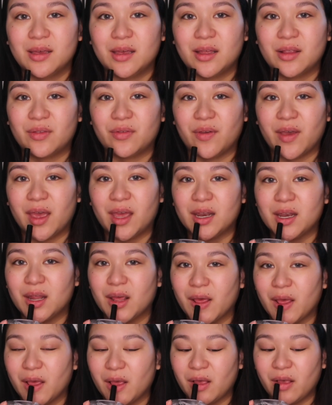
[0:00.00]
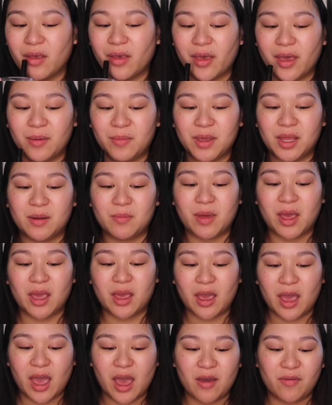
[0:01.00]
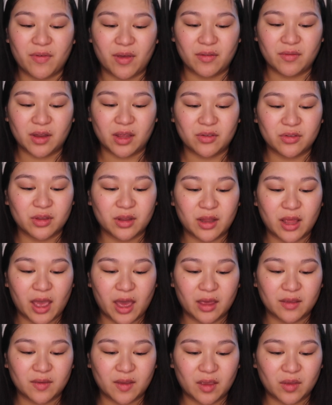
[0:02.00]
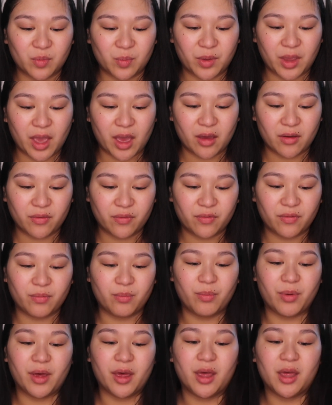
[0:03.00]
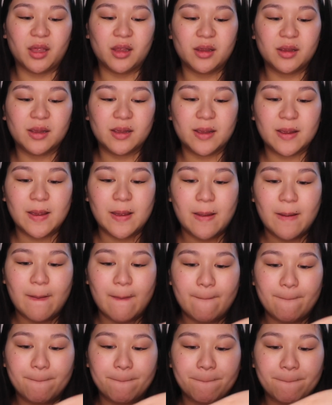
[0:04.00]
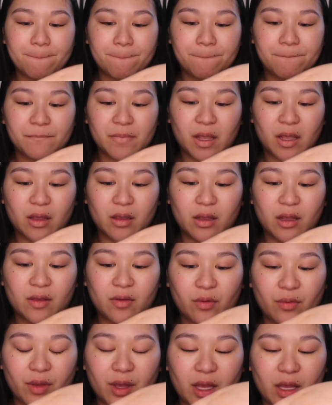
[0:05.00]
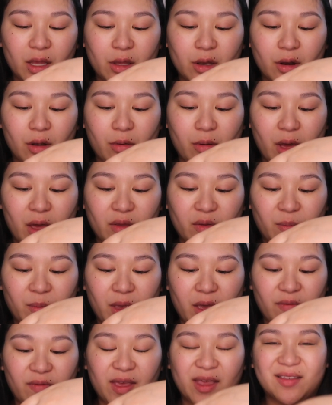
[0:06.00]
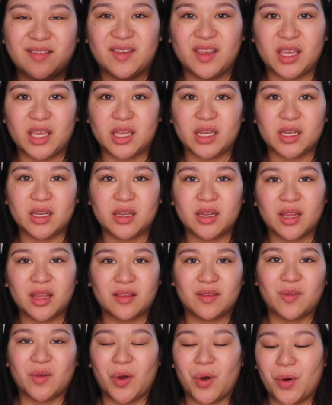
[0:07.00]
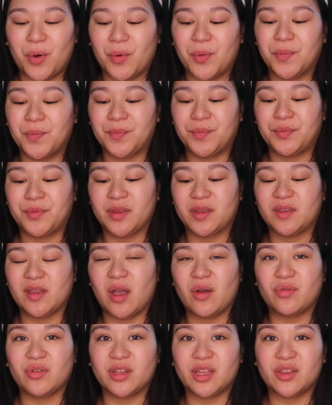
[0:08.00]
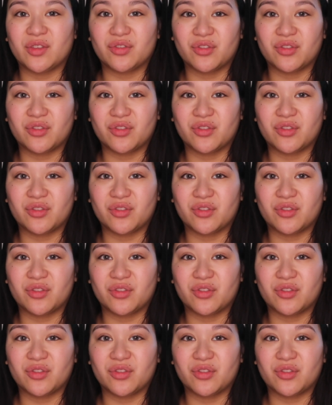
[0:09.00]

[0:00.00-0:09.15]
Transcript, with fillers: it's fine. I mean, my I have foundation that has S P F, but the, it's only, you know, S P F eighteen, so it's not really